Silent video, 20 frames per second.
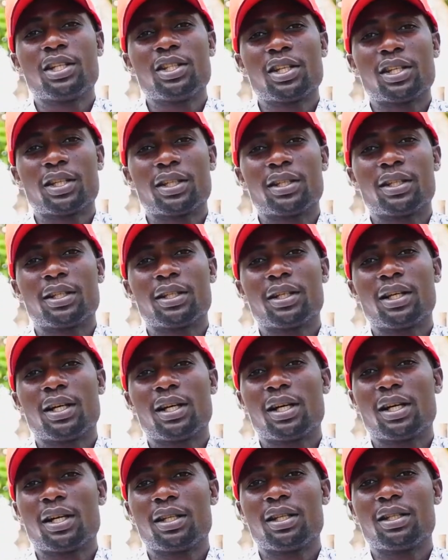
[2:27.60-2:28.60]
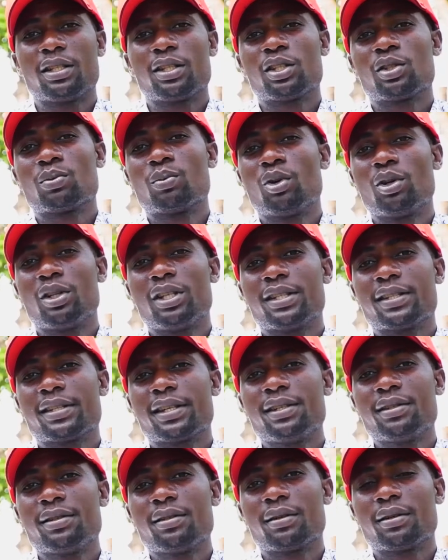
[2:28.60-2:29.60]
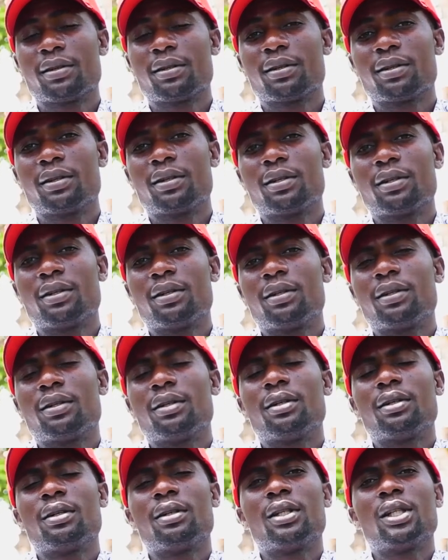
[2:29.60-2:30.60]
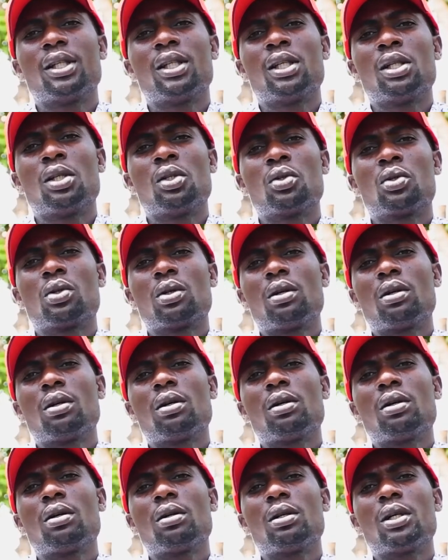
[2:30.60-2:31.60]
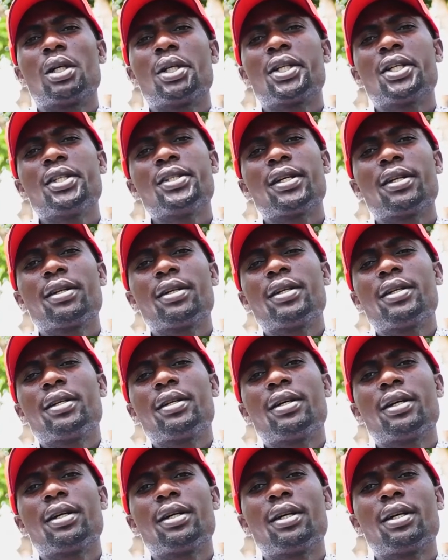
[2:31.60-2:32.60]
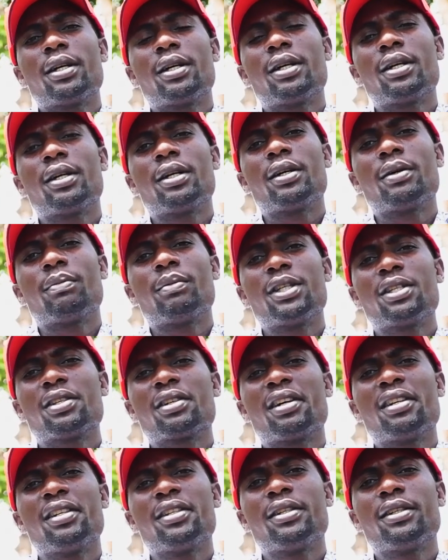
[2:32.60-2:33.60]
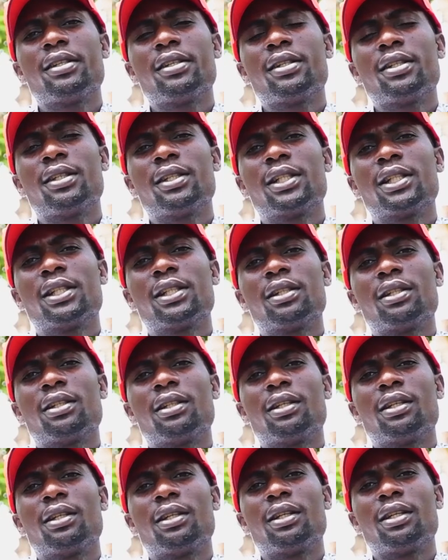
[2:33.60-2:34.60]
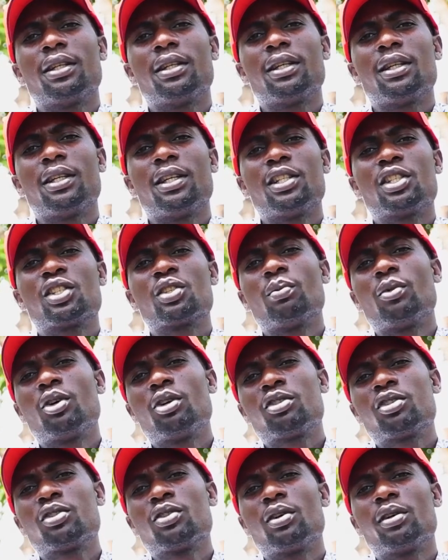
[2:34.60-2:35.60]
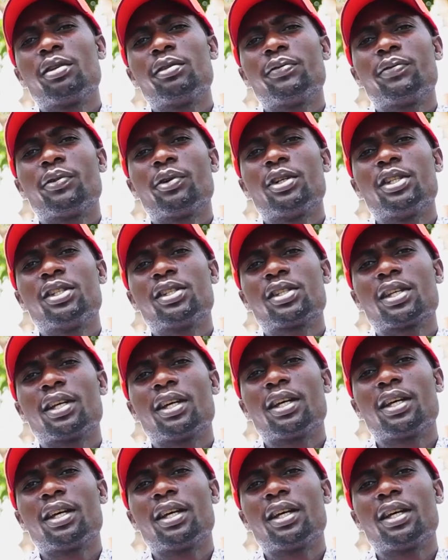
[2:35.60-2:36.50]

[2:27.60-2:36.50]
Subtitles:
tangerine, and it is small in size. So a tangerine, basically it's most known for its